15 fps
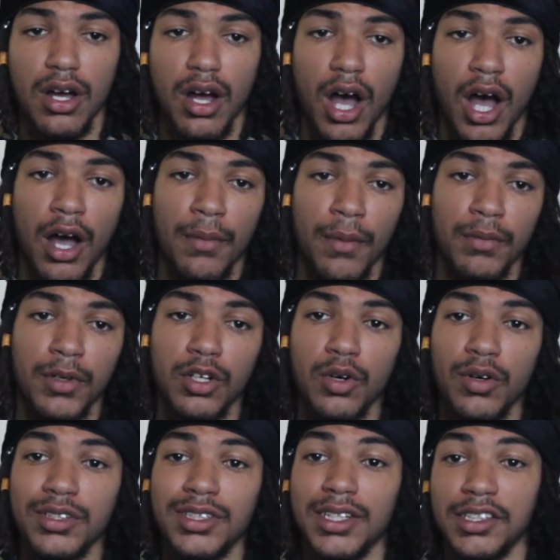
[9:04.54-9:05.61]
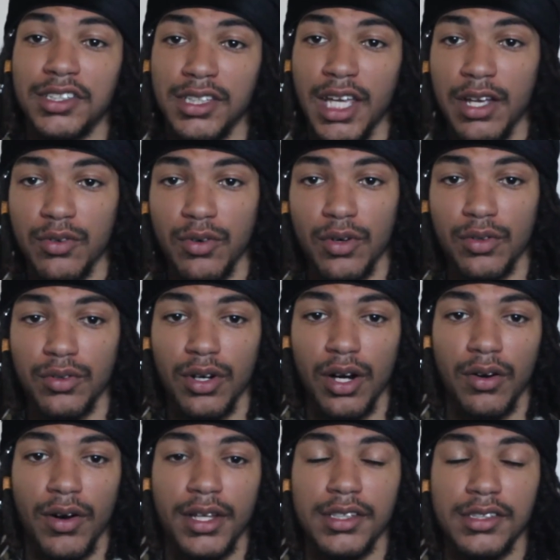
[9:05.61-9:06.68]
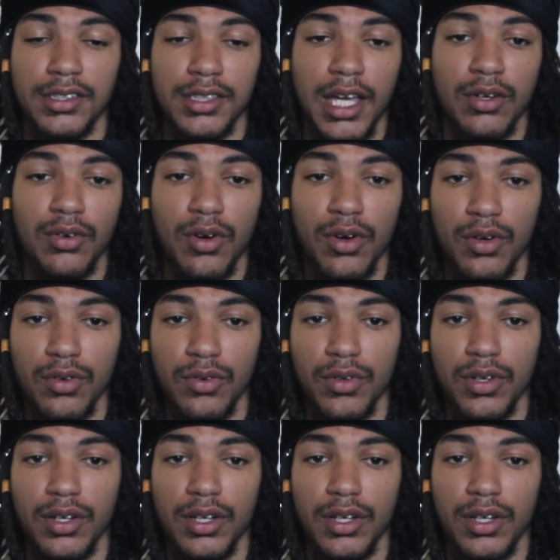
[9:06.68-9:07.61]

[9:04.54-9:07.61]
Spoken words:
I'm going to go into the sacral. All right, the sacral